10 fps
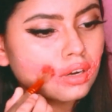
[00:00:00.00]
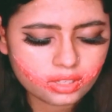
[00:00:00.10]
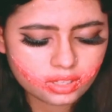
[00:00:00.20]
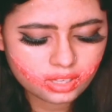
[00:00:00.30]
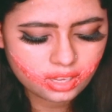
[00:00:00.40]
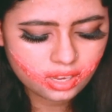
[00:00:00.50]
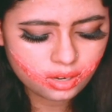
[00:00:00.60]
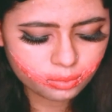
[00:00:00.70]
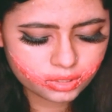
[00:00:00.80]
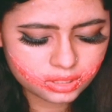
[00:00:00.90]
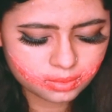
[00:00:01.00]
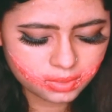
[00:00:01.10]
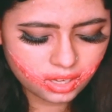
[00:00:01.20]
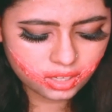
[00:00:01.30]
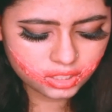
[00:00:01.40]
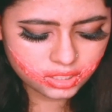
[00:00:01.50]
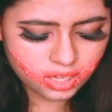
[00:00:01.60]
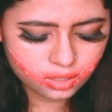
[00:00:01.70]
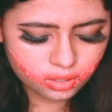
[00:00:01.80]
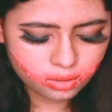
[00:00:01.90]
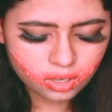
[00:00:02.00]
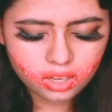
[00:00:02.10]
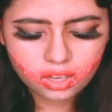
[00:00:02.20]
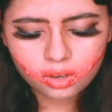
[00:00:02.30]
Going ahead with an eyeshadow,